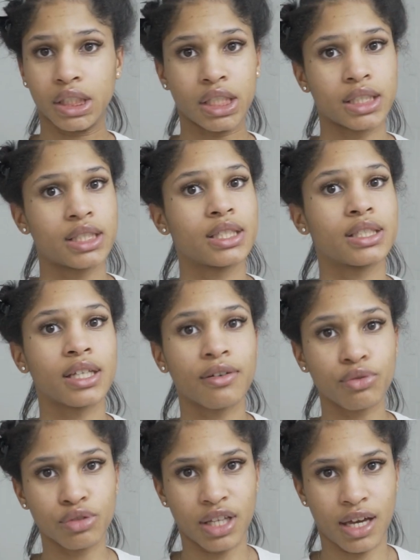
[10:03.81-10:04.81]
it
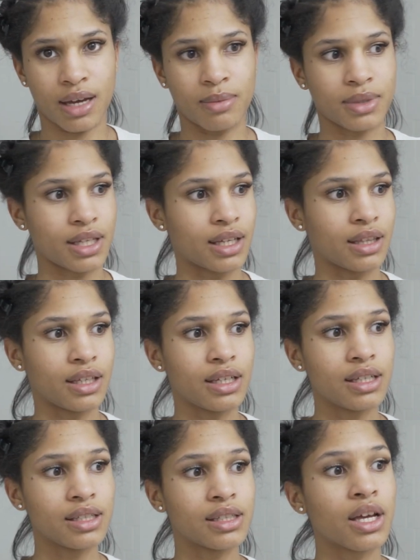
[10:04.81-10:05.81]
several times and
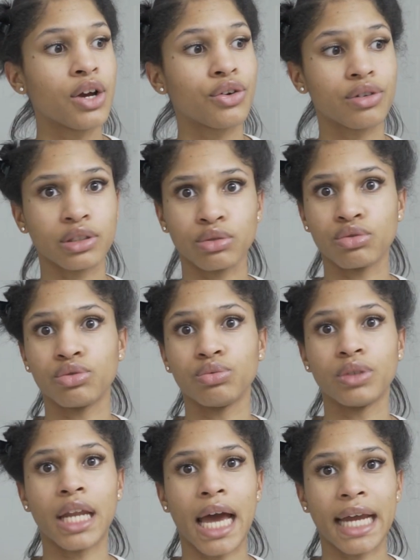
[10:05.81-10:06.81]
these crystals do
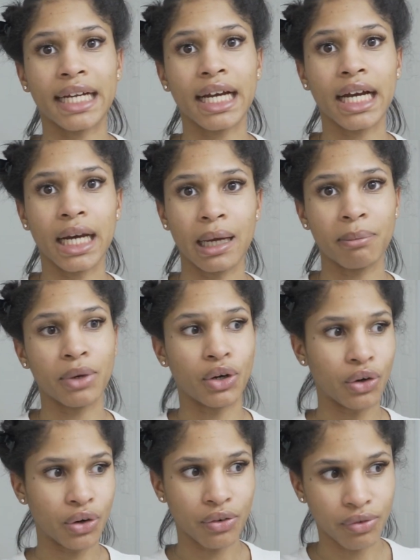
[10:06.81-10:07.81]
not come
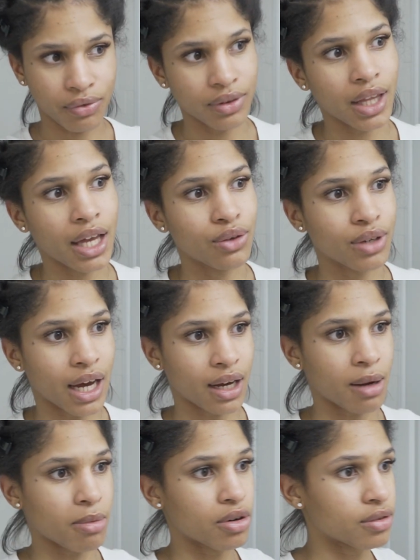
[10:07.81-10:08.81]
off. They do not
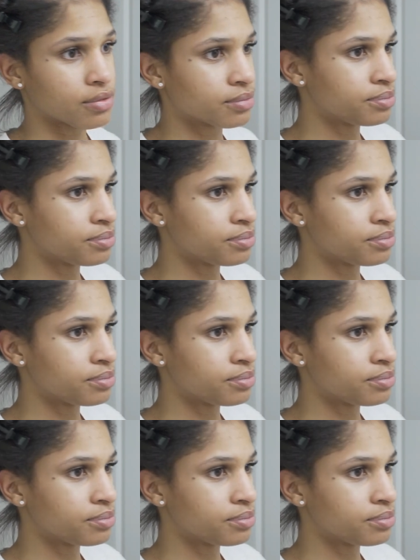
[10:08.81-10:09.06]
come off.